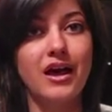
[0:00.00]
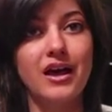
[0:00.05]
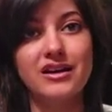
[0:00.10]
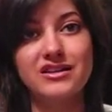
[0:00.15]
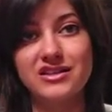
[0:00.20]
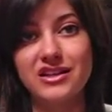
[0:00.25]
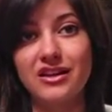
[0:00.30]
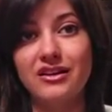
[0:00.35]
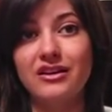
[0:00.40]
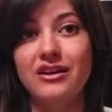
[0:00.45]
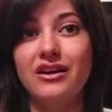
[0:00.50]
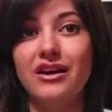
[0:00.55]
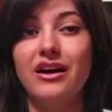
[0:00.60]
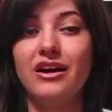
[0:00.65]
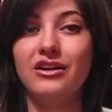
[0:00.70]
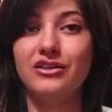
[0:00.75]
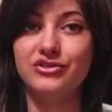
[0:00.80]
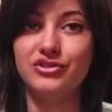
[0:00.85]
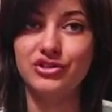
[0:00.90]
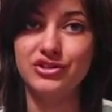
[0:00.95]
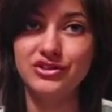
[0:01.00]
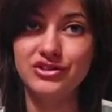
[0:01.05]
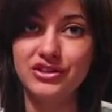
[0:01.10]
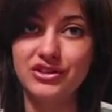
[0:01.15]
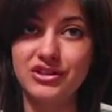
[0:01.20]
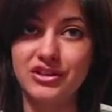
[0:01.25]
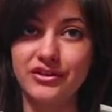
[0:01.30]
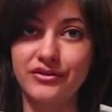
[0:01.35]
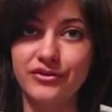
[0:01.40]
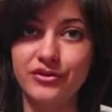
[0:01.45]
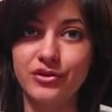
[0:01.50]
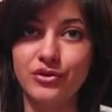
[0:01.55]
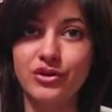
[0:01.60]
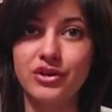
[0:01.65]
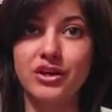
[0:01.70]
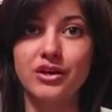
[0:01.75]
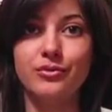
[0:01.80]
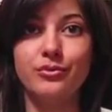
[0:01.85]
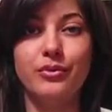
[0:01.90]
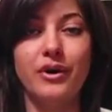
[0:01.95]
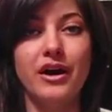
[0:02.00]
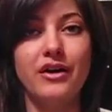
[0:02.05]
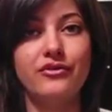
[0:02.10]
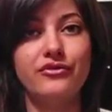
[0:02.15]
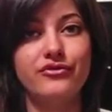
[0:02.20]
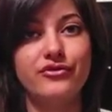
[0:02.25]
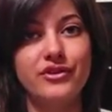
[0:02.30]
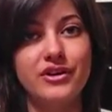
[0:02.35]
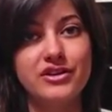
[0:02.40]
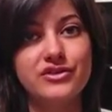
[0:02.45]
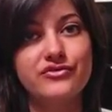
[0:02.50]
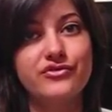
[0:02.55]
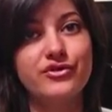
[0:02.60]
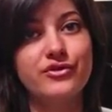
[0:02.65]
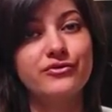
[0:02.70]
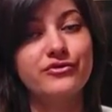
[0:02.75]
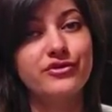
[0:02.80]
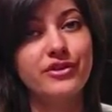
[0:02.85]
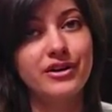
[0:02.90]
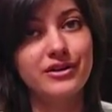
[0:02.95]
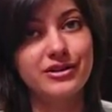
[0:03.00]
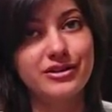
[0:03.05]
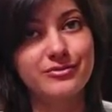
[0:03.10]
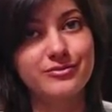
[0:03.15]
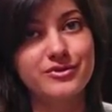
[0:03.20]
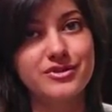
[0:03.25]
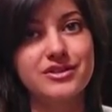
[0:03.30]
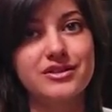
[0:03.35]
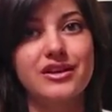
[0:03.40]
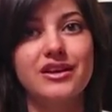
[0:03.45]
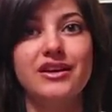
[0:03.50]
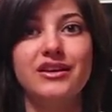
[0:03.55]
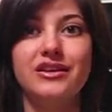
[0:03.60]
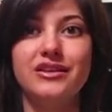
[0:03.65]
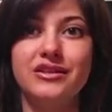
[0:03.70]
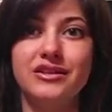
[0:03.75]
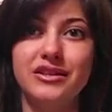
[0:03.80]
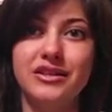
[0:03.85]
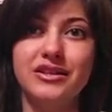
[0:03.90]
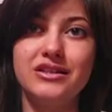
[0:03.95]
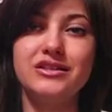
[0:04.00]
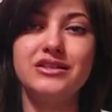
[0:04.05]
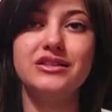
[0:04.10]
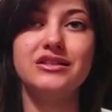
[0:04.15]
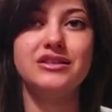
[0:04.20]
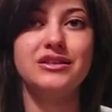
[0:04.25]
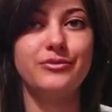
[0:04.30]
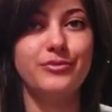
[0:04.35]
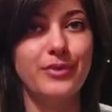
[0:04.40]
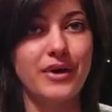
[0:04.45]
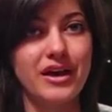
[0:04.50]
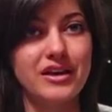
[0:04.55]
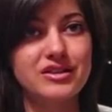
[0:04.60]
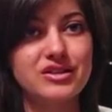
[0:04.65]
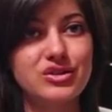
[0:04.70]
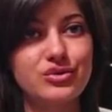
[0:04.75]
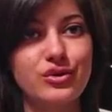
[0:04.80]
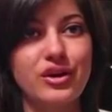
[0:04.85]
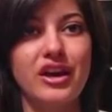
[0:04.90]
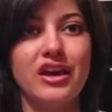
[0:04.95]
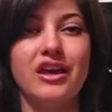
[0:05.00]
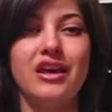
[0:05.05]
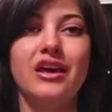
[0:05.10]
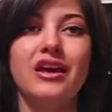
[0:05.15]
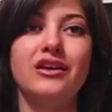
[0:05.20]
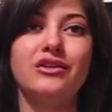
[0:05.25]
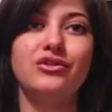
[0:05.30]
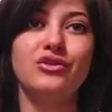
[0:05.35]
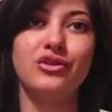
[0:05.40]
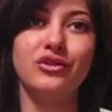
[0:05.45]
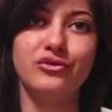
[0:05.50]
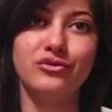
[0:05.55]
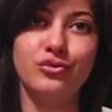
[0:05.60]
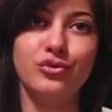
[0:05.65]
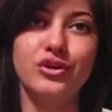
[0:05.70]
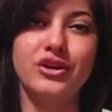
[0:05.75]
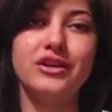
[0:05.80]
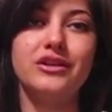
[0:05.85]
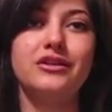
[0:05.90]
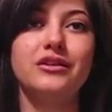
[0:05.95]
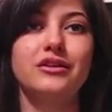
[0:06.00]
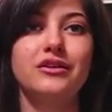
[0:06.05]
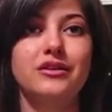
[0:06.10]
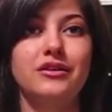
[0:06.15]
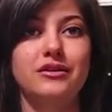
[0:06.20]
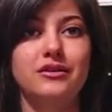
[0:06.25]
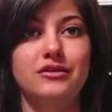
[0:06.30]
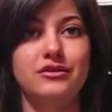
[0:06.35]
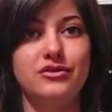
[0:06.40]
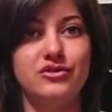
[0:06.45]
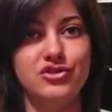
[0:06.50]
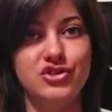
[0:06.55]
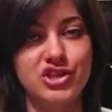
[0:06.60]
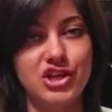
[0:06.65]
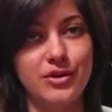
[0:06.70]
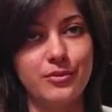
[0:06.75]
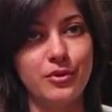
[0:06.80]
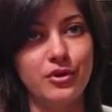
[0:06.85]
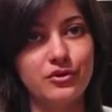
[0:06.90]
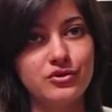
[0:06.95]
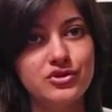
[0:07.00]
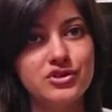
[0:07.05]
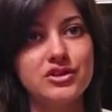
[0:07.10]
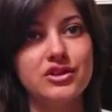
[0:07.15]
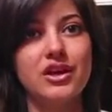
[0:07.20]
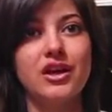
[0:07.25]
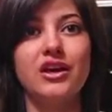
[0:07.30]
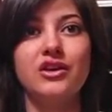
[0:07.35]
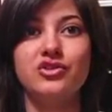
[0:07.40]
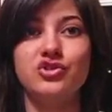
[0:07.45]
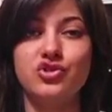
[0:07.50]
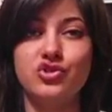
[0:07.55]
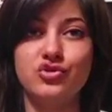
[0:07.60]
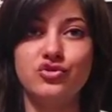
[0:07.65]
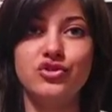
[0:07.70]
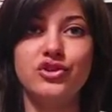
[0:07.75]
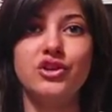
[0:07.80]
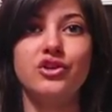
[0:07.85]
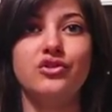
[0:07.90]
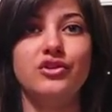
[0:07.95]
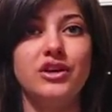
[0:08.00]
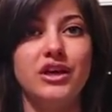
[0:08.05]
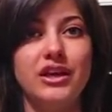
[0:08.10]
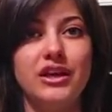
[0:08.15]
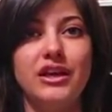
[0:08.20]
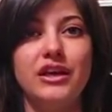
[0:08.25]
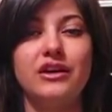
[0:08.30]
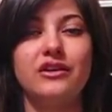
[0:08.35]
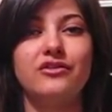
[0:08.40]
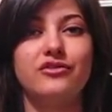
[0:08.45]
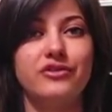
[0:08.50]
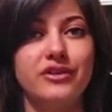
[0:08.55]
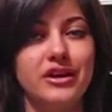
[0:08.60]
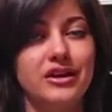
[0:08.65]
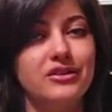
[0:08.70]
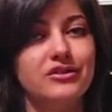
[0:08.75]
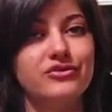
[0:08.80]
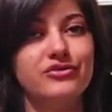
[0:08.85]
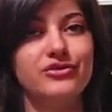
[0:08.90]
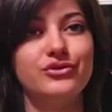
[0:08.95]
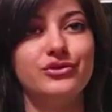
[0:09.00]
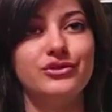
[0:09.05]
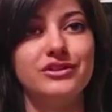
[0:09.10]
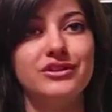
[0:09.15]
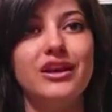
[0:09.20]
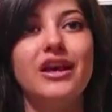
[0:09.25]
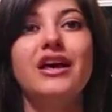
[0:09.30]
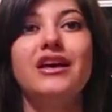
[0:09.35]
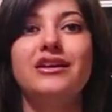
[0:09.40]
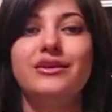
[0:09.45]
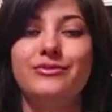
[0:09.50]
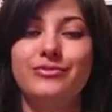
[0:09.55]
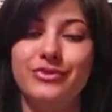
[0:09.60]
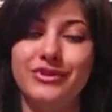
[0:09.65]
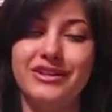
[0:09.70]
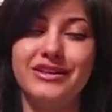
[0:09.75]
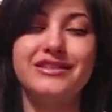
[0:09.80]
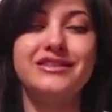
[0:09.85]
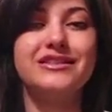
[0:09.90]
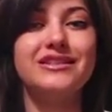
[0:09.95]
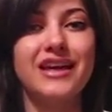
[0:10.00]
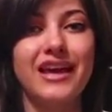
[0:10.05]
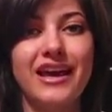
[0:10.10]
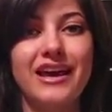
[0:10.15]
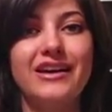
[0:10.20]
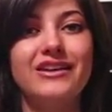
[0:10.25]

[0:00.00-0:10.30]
As an alternative, you can buy fresh from farms. This is the best way to avoid GMOs and ensure you're eating real food. Please stay